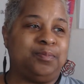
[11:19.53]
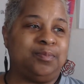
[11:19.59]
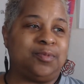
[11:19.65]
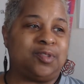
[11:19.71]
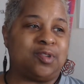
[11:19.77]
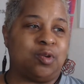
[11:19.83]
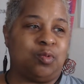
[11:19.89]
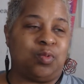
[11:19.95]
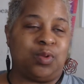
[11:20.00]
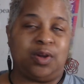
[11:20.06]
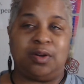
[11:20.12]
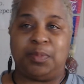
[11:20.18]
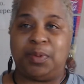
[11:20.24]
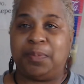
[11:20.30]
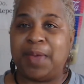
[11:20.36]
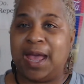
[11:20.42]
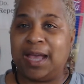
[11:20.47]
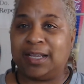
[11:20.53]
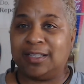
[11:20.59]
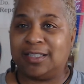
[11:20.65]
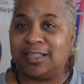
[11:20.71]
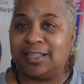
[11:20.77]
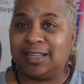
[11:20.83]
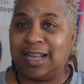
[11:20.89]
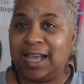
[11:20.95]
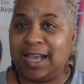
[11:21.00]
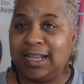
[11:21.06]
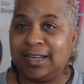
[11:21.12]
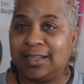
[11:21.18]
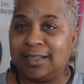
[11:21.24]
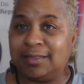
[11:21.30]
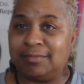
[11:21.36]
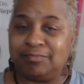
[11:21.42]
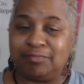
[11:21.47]
So we're going to be packing tonight
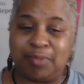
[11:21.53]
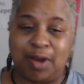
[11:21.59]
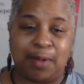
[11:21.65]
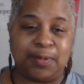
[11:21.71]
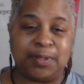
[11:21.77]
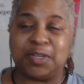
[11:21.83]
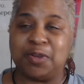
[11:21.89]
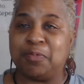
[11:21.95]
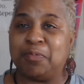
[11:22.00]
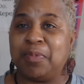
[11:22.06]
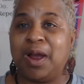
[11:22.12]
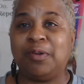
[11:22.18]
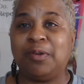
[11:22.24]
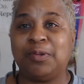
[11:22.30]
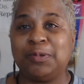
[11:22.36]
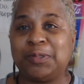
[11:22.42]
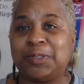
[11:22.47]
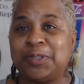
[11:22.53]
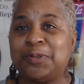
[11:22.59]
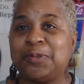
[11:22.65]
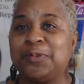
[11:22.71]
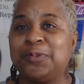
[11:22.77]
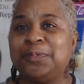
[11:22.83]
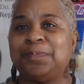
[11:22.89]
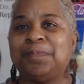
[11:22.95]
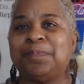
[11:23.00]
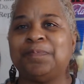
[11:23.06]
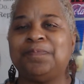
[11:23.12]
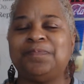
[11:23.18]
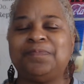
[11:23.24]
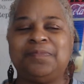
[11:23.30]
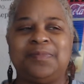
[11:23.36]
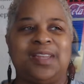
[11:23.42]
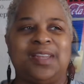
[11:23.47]
and probably tomorrow too.
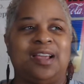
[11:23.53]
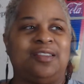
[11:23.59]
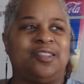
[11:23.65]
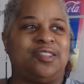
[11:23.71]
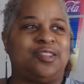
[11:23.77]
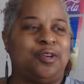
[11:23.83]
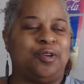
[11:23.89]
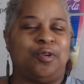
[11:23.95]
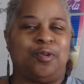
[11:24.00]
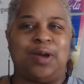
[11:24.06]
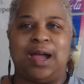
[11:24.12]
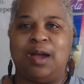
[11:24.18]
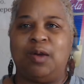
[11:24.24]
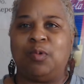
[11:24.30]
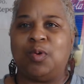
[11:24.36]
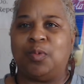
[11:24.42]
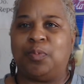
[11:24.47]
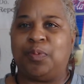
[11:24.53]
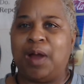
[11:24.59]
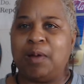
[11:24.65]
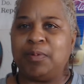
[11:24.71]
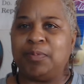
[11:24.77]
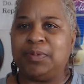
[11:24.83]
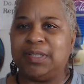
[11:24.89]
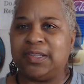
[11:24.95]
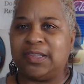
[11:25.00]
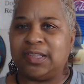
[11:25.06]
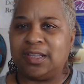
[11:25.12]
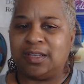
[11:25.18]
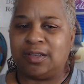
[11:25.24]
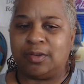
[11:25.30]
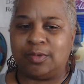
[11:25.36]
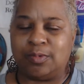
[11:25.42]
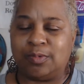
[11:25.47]
So I will probably see
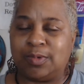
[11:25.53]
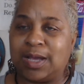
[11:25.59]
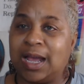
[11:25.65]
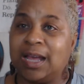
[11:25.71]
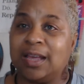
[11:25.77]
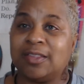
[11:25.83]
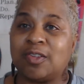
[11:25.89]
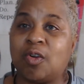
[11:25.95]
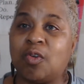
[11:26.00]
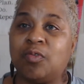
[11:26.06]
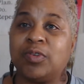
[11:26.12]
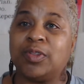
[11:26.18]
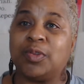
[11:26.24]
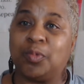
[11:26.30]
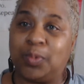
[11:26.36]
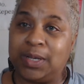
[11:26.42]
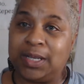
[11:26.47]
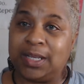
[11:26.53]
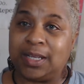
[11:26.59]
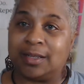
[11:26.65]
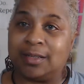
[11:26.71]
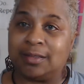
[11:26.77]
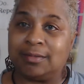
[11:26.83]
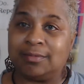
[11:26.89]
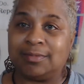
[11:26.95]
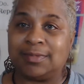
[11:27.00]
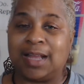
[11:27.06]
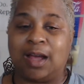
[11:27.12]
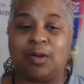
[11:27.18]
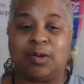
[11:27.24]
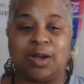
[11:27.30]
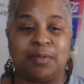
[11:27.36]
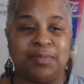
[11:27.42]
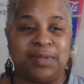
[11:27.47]
you guys over the weekend.
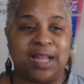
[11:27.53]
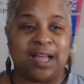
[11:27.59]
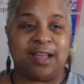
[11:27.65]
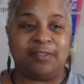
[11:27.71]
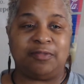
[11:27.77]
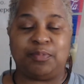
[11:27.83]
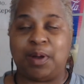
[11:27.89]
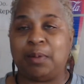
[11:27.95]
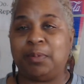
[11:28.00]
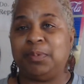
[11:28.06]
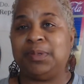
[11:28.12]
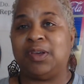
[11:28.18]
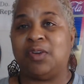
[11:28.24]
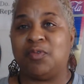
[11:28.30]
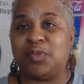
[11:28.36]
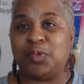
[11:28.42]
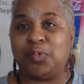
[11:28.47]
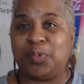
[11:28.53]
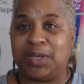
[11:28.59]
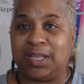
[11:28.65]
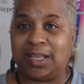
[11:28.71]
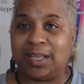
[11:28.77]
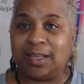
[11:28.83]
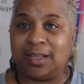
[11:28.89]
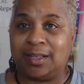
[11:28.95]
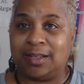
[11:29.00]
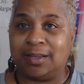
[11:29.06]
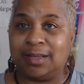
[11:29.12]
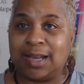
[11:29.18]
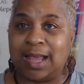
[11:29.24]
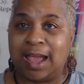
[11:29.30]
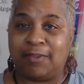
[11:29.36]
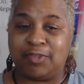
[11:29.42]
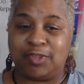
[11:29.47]
I'll come live probably over the weekend
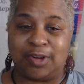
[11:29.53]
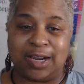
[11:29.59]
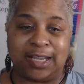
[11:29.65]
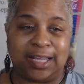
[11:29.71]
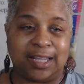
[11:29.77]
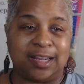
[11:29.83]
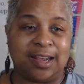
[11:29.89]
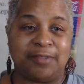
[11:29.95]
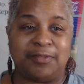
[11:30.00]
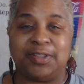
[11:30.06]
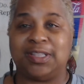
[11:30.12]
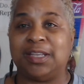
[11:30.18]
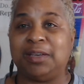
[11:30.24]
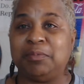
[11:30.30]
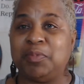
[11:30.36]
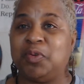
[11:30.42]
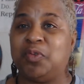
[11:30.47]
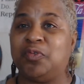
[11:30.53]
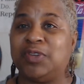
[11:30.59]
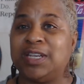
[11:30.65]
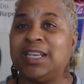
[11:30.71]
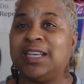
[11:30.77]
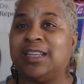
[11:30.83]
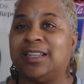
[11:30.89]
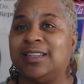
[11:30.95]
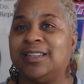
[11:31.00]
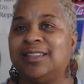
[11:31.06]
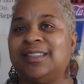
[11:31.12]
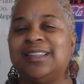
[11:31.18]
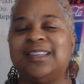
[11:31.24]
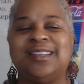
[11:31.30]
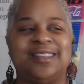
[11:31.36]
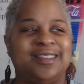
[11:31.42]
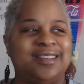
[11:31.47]
after I get everything moved in,
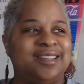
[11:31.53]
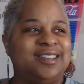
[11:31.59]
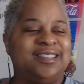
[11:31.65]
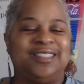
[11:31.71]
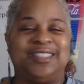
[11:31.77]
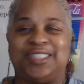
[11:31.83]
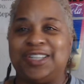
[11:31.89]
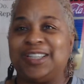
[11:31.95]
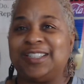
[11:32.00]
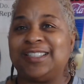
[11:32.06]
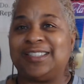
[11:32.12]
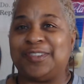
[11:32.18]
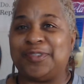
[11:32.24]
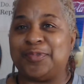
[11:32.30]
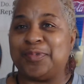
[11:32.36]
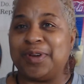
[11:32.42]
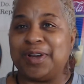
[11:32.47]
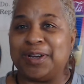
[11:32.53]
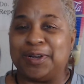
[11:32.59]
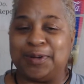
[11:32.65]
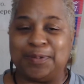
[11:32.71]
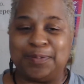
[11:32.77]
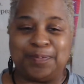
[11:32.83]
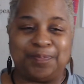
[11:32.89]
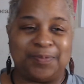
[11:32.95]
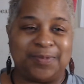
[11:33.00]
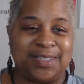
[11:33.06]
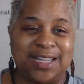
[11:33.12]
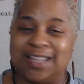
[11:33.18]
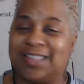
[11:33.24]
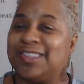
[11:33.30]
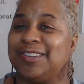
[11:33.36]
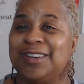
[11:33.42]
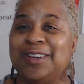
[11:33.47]
just to
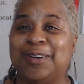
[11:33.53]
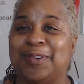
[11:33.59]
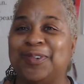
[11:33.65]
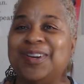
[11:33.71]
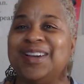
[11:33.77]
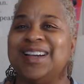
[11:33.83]
let you know.